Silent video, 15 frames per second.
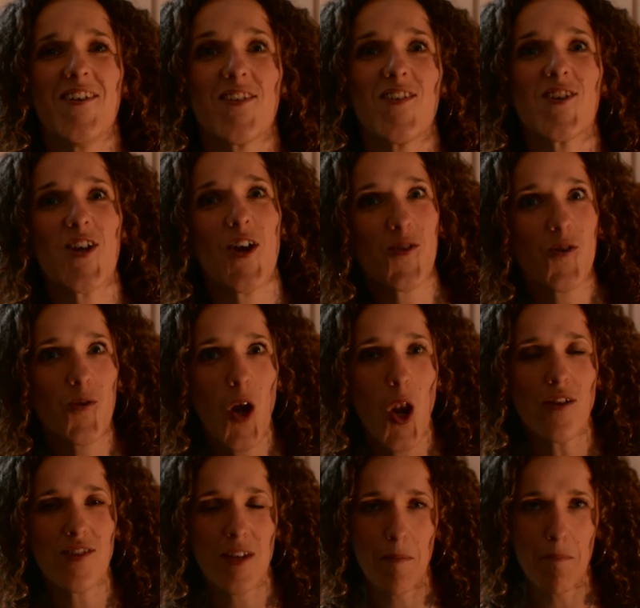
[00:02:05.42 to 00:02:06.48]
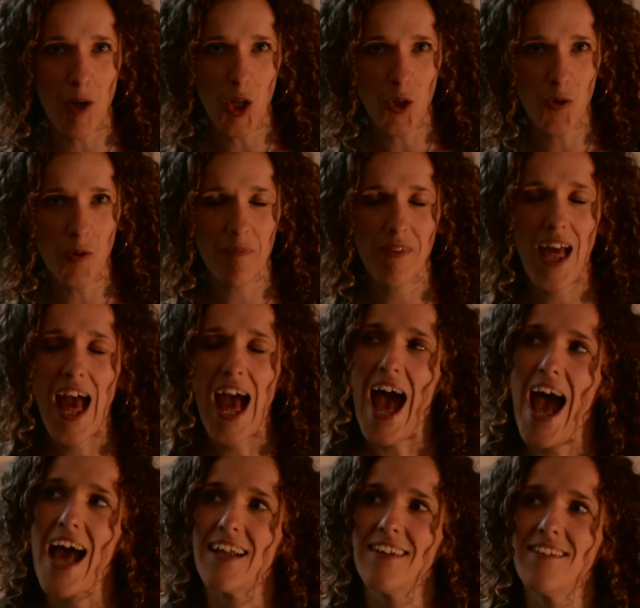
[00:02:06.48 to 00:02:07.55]
the show is called Lost in Blue,
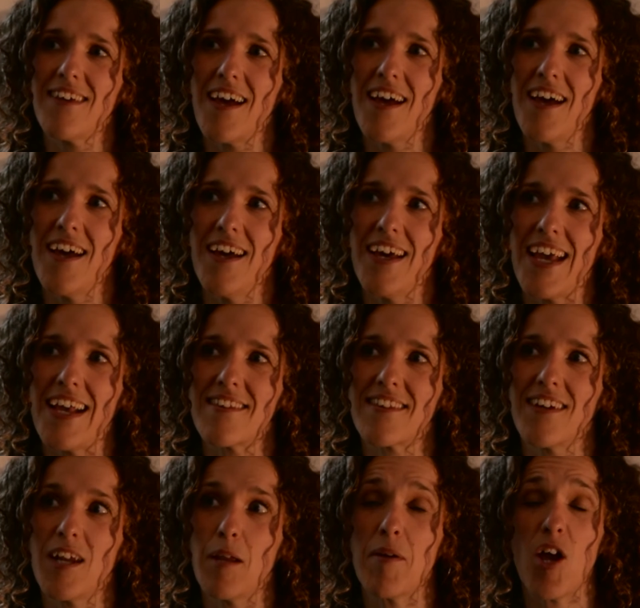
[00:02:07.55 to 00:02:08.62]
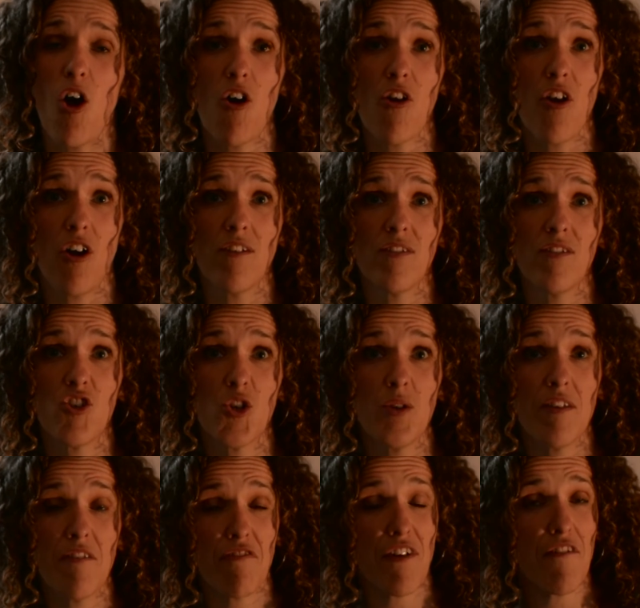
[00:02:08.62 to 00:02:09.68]
and uh, it's going to be on on June
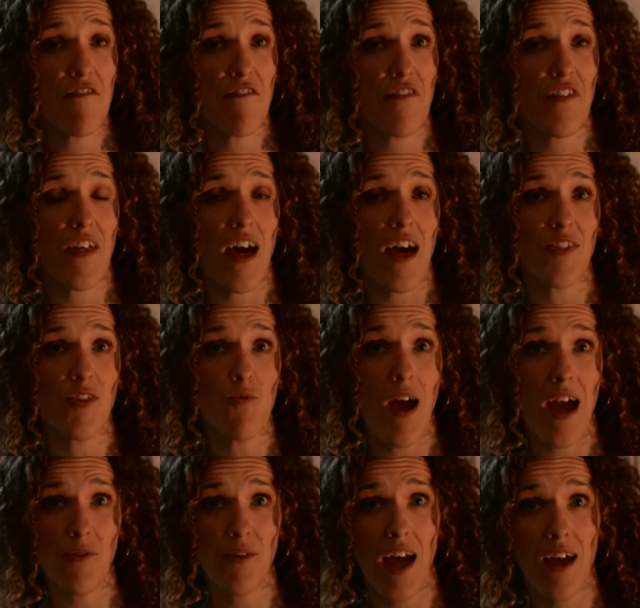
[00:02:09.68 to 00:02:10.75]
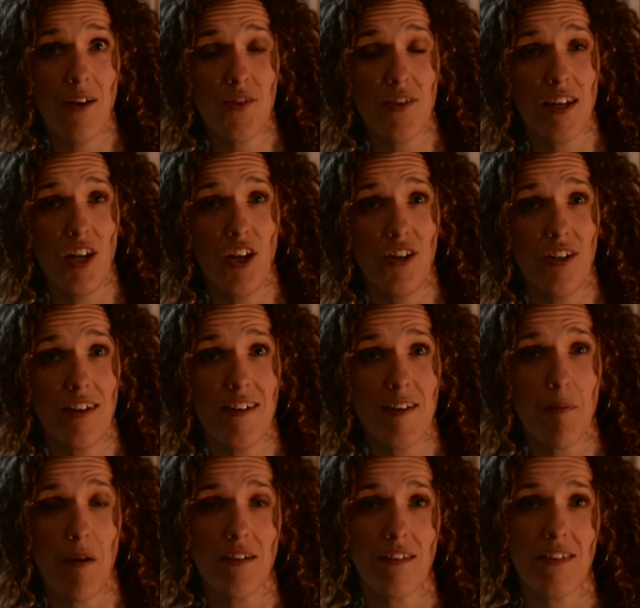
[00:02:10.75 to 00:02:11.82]
the 5th at the Roundhouse in London as
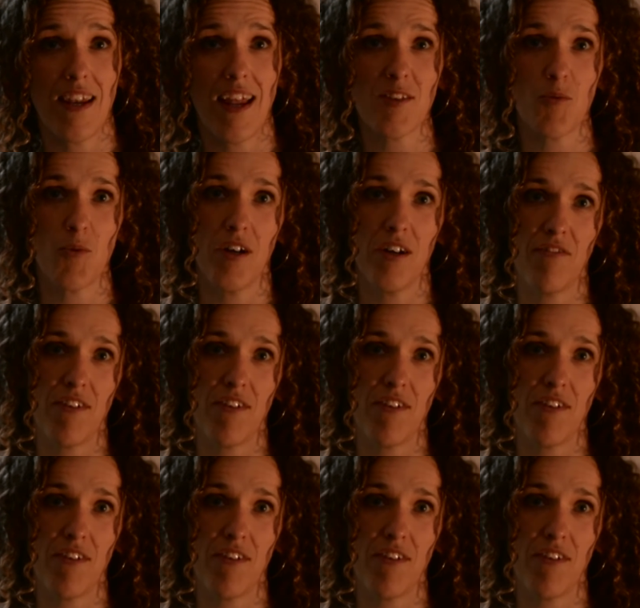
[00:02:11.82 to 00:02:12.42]
part of the Last Word